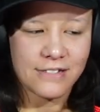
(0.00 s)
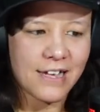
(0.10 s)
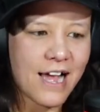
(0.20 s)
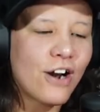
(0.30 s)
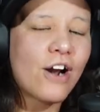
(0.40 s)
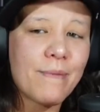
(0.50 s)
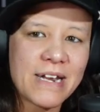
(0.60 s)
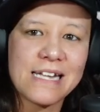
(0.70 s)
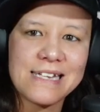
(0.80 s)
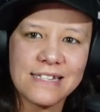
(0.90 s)
Or I
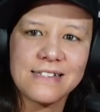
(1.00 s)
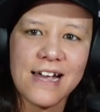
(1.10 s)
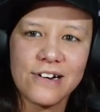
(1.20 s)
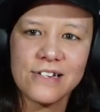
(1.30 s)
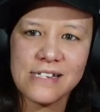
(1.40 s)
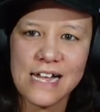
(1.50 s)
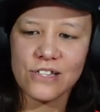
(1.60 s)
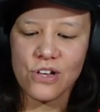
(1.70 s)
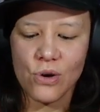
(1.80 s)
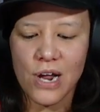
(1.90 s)
mean, I take the title to South
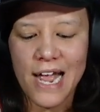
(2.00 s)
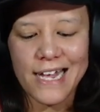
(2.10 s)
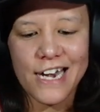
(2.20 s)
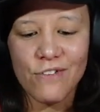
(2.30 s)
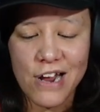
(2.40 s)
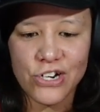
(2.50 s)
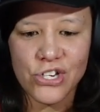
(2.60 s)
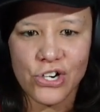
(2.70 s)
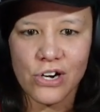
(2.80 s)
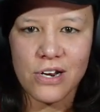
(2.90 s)
Dakota. I get it
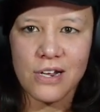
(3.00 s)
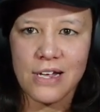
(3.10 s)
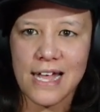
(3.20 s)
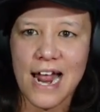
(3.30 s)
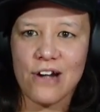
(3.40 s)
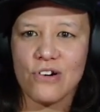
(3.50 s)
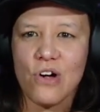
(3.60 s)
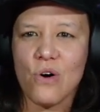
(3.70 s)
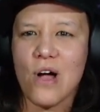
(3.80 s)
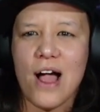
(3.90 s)
registered and I don't
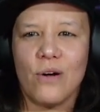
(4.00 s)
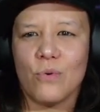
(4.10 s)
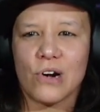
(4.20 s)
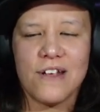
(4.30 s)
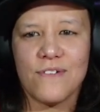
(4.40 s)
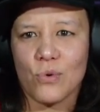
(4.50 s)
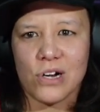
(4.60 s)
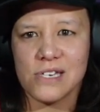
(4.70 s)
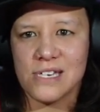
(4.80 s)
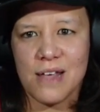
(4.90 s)
know how it work if it
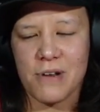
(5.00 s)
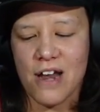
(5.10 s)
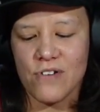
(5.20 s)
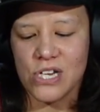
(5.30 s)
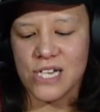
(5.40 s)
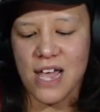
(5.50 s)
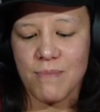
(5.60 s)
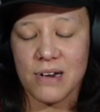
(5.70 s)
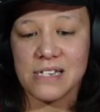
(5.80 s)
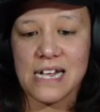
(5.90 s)
works the same in every state,
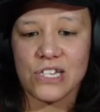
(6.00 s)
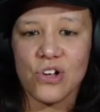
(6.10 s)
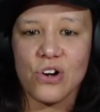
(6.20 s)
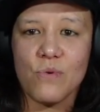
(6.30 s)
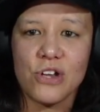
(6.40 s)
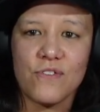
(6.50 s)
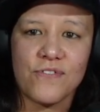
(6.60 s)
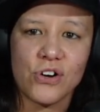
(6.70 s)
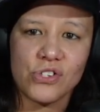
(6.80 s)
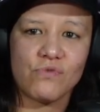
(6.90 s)
but in South Dakota, when you
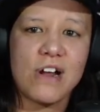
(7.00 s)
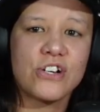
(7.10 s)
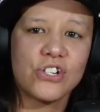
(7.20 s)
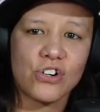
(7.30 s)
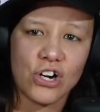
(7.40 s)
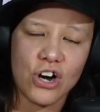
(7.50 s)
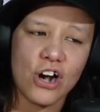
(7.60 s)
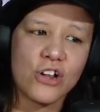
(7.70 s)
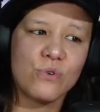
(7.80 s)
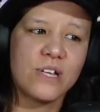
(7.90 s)
first register a
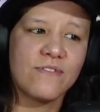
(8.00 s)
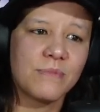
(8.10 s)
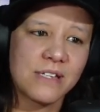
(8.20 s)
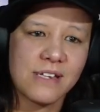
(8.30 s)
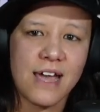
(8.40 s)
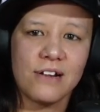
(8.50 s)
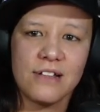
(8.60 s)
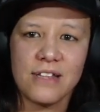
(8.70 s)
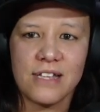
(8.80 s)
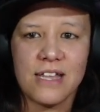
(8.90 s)
car, you give them the
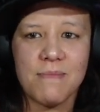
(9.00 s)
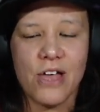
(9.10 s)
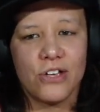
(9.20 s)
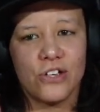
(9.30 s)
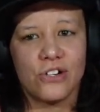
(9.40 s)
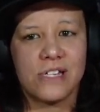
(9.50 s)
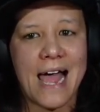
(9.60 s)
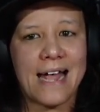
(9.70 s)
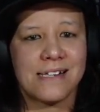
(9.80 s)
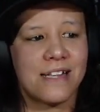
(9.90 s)
title, and then they mail you your
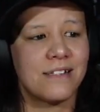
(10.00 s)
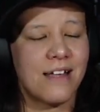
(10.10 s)
tags and the